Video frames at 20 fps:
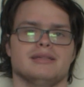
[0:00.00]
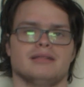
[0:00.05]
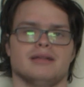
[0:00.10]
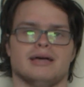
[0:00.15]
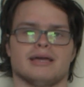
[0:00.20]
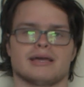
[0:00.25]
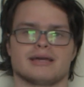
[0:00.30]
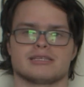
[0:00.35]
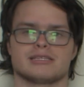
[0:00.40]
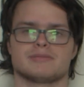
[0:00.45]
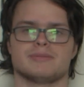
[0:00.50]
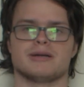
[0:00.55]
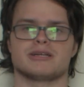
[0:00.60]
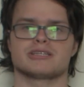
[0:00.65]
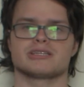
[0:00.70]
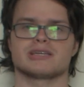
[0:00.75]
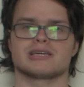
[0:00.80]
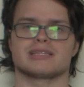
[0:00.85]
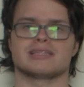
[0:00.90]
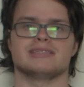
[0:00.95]
Like,
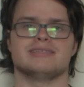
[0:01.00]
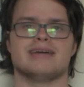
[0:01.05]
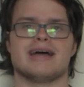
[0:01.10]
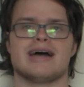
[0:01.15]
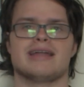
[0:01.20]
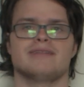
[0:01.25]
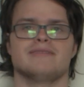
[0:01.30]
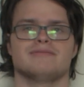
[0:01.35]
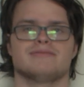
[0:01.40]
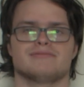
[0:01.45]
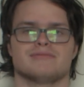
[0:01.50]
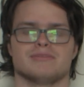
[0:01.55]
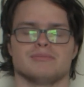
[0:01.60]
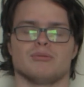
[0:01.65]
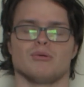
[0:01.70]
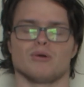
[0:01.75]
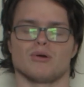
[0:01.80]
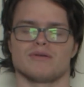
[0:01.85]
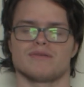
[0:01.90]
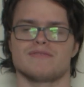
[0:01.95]
especially like the dad of the
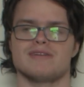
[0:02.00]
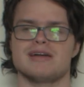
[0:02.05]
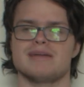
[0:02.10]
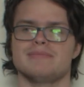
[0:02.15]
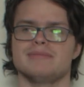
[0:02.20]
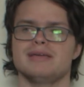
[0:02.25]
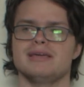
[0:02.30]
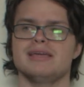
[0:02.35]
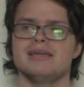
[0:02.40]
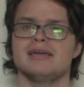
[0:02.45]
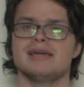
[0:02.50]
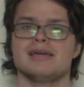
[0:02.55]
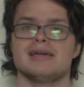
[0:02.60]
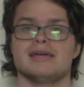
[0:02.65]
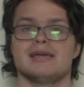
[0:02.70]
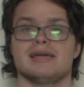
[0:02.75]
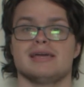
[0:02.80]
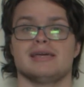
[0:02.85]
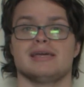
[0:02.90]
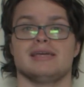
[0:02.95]
poor family.
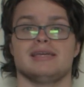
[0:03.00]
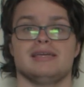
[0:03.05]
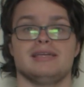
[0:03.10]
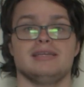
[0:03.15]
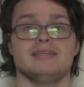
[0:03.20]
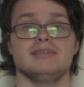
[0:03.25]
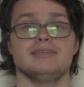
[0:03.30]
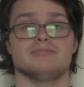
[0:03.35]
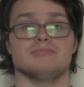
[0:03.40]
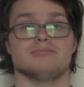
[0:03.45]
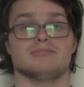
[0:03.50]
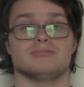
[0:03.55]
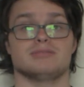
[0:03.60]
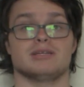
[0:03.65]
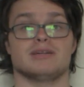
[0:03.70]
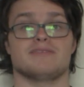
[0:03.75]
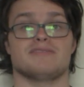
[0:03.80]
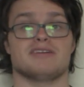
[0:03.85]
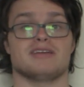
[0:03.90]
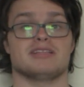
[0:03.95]
He
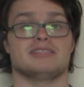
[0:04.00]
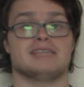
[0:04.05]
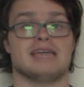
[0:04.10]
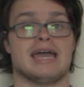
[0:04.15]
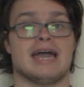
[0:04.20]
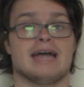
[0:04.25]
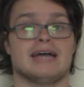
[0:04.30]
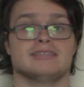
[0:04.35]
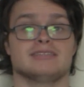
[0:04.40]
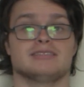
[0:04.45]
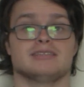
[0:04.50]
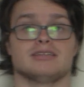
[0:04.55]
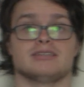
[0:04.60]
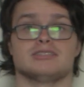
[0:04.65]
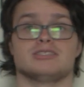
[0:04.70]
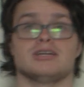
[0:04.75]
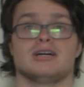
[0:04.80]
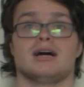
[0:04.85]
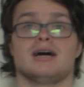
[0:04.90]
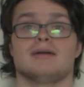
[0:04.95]
did a fantastic
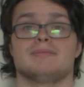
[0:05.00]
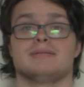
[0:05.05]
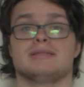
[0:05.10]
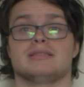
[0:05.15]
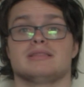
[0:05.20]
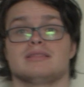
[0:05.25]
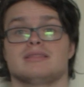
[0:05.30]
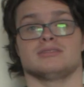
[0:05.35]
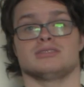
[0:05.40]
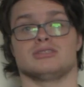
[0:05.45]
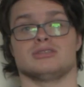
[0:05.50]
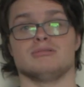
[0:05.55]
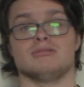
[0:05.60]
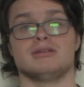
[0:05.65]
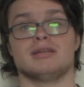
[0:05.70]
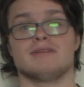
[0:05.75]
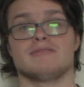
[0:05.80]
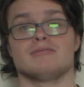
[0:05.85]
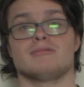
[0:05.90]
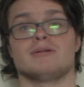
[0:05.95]
job, and so
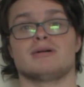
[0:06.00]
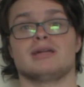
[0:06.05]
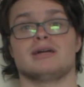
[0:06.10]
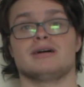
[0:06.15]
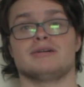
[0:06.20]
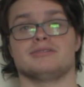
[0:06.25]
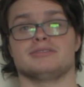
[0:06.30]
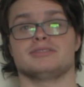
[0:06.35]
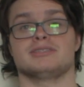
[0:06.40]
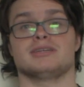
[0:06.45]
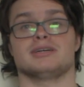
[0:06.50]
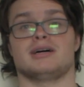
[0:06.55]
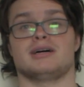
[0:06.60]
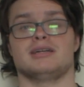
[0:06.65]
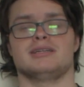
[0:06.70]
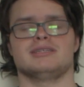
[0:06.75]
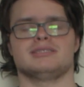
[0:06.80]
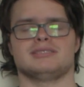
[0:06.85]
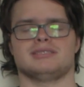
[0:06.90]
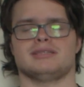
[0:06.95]
did everyone else,
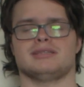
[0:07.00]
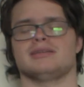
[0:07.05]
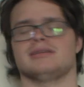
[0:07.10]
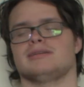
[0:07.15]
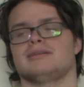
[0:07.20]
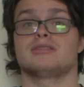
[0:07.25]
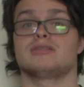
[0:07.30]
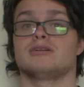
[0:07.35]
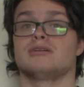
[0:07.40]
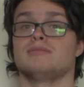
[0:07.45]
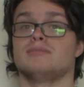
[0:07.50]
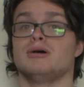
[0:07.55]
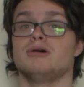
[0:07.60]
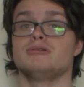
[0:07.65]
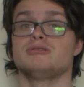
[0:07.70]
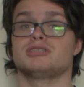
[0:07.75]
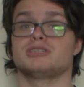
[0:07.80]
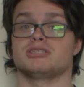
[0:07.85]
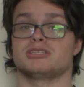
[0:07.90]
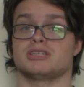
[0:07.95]
honestly. Their
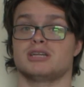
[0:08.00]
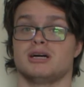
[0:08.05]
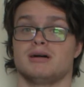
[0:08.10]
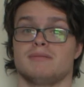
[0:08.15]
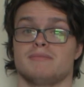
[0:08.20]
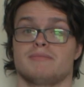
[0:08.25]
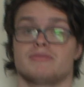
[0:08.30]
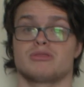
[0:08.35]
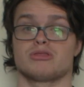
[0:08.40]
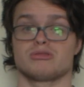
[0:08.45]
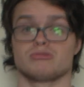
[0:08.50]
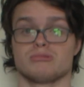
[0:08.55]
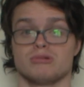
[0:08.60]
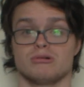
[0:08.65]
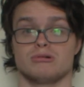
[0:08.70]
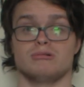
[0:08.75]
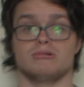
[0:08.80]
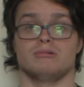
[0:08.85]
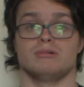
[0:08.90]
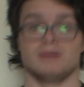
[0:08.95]
emotions come
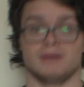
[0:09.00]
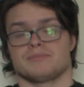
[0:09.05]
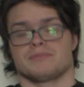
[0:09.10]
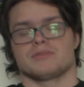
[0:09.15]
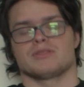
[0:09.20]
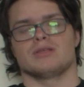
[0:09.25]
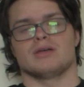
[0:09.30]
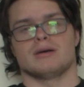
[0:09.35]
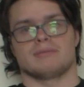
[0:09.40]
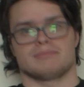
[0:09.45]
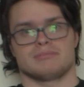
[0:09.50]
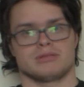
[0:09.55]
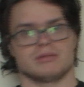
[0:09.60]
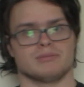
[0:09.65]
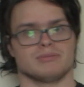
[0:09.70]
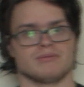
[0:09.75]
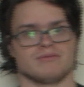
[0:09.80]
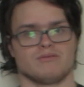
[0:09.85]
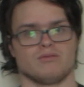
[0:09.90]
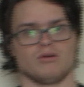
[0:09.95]
through the
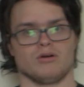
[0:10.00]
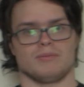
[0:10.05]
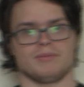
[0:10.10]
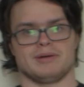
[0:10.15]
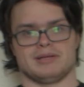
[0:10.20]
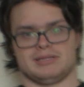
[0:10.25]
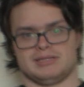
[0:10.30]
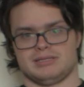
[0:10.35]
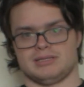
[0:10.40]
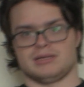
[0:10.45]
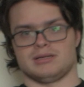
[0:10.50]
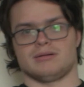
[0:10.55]
performance.